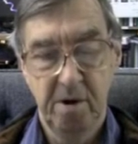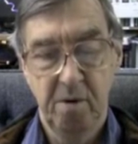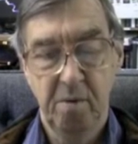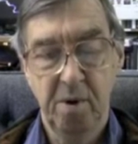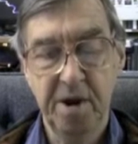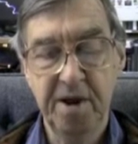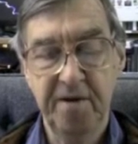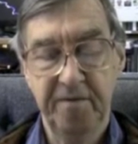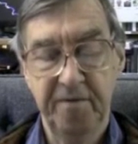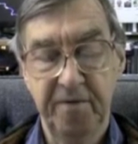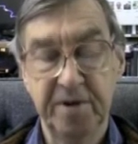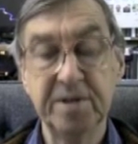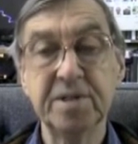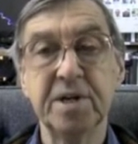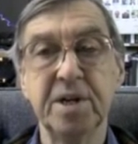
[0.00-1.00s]
What if,
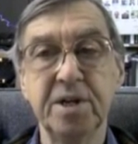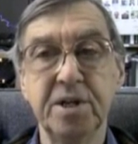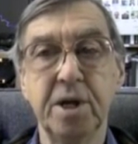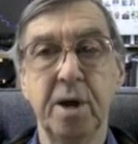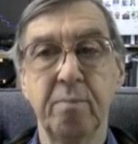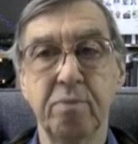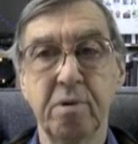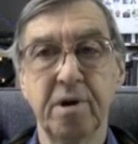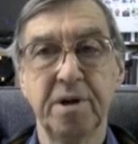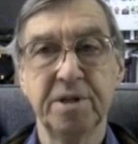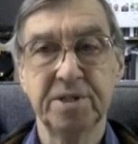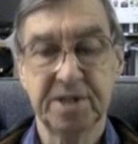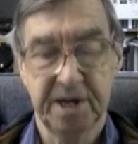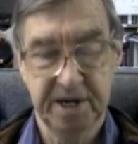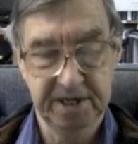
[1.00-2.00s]
as contemporary
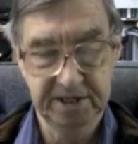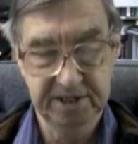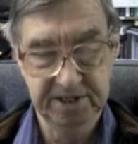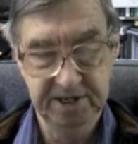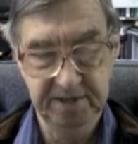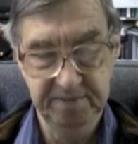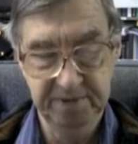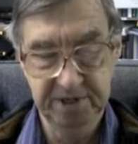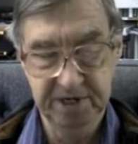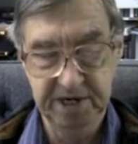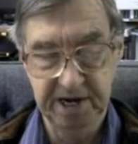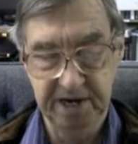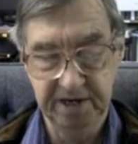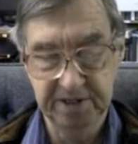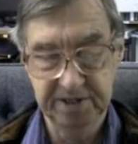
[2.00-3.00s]
science seems to
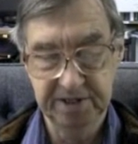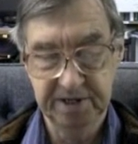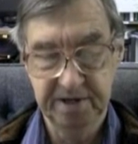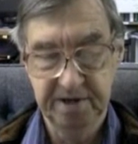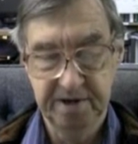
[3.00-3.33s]
tell us,